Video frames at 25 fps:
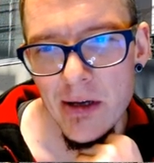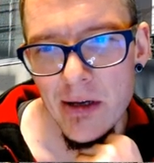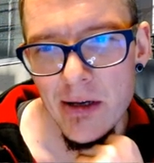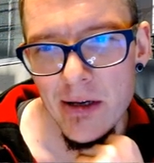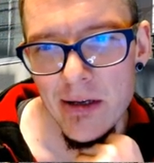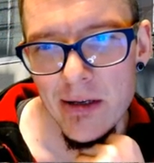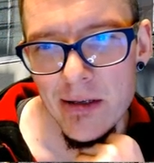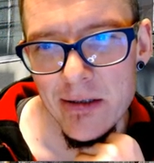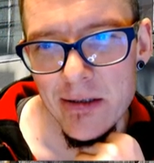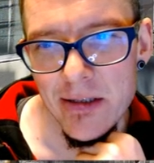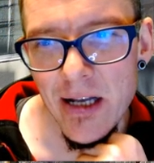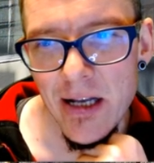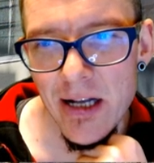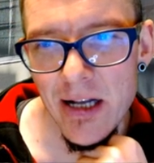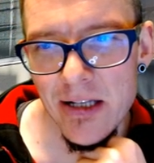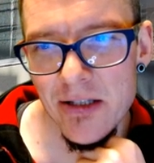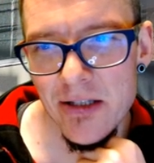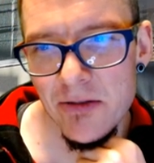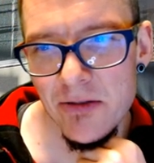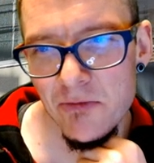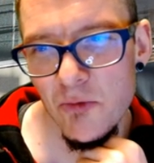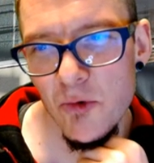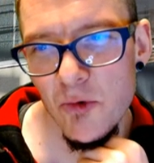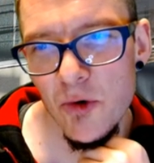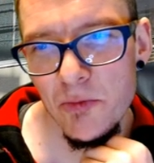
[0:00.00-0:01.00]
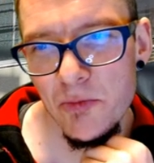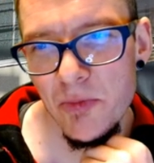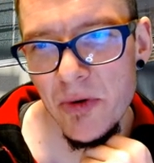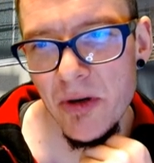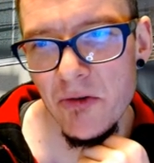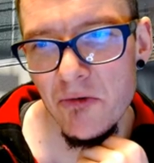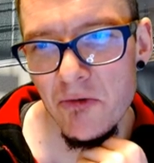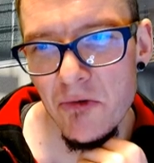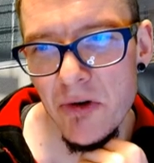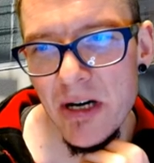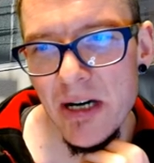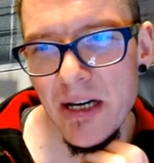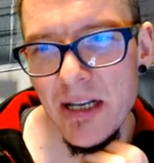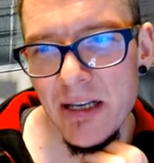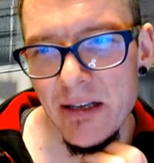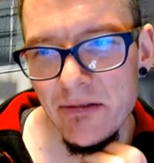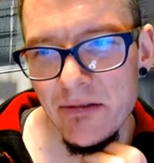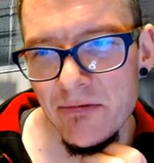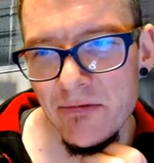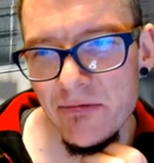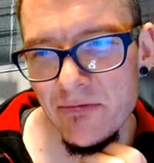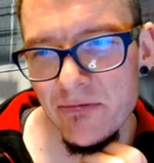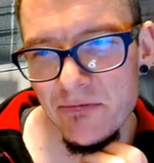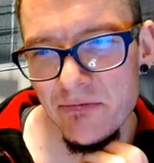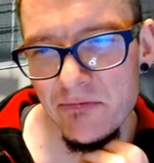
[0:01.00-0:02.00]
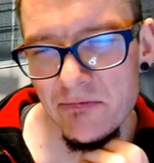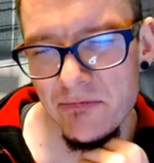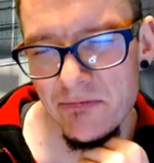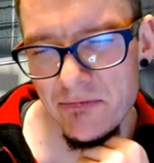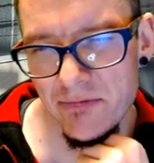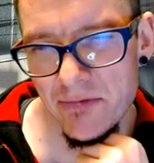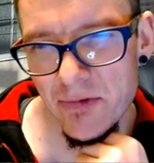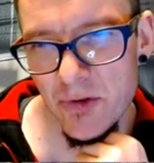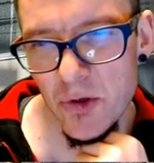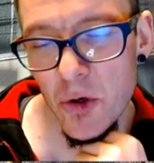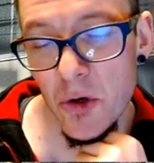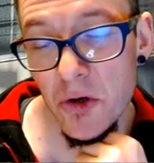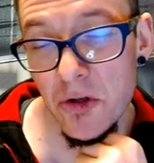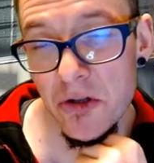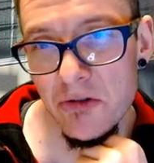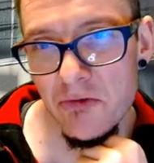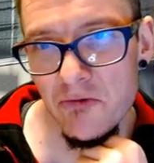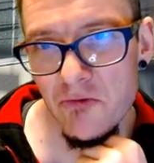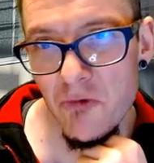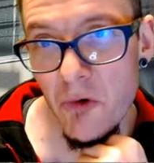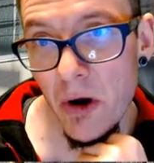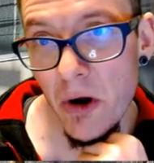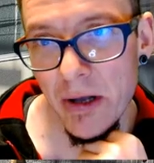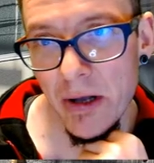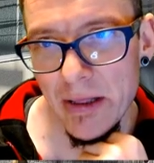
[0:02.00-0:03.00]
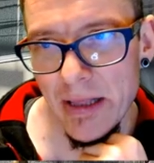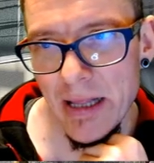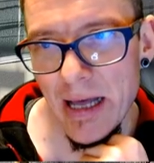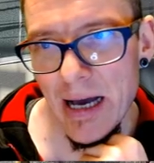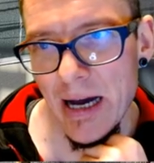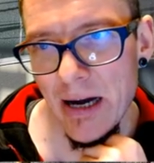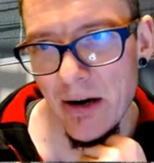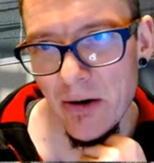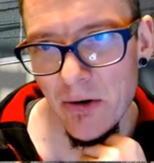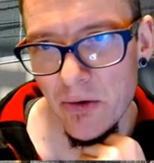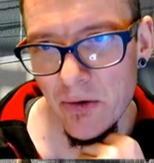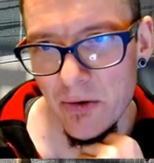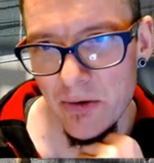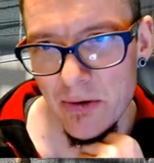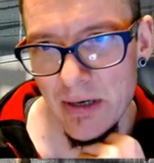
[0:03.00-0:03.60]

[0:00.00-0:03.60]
That would be really good right now.